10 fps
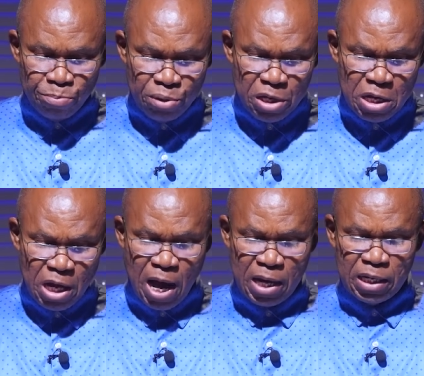
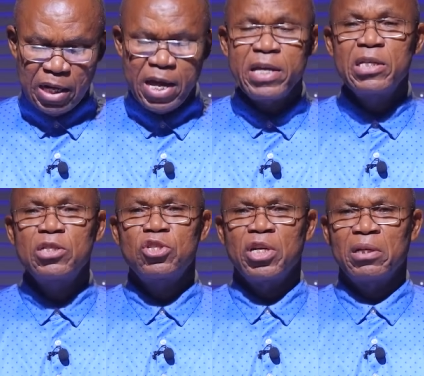be an
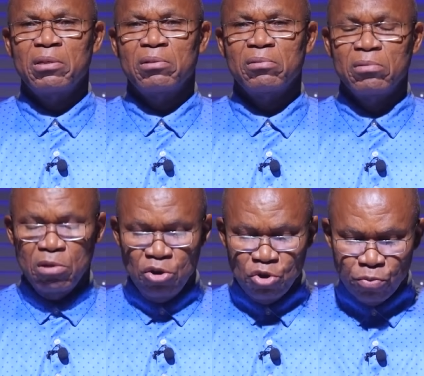angel
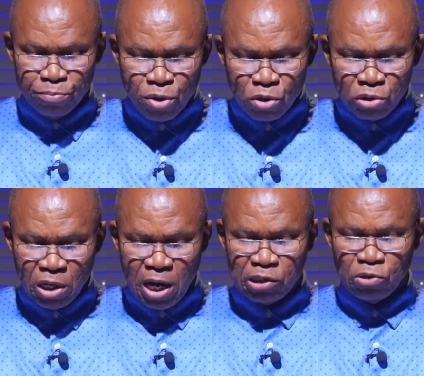
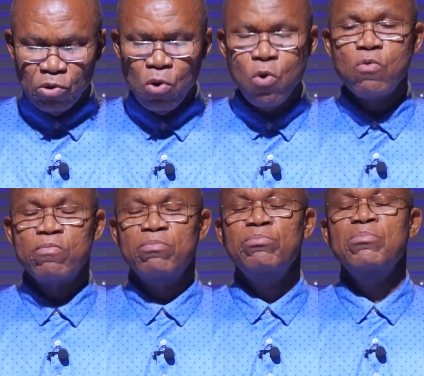both at
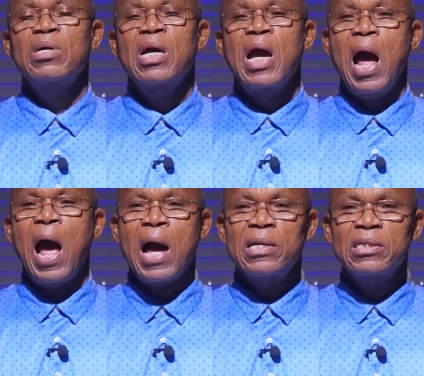home
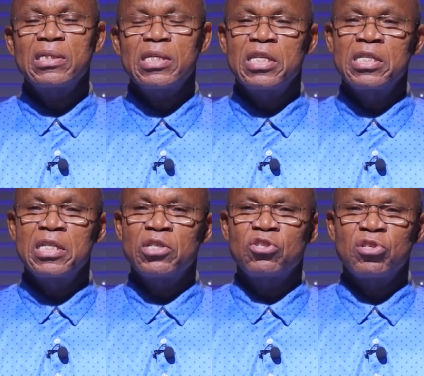and in
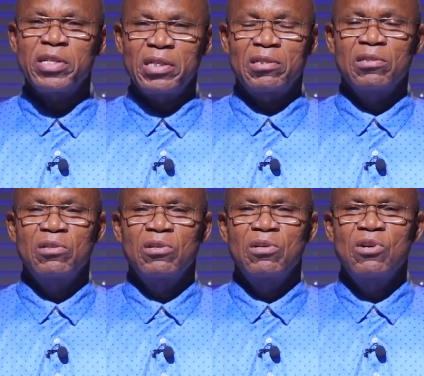the street.
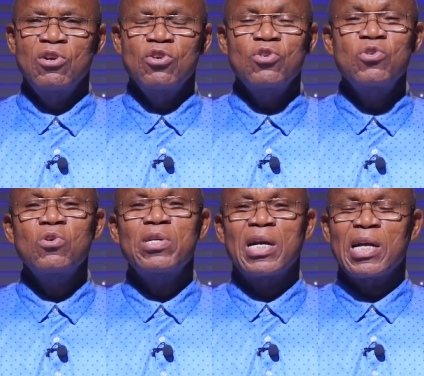You
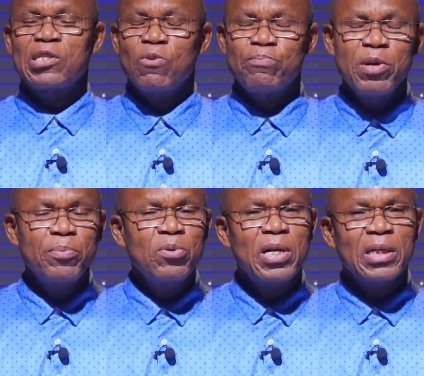know, there are some
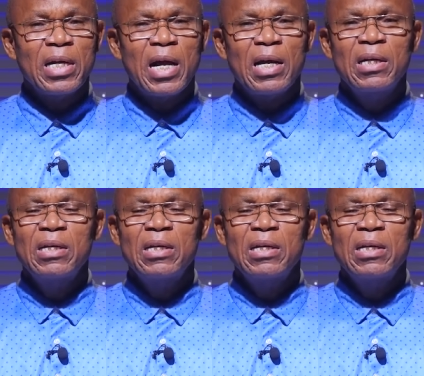people that are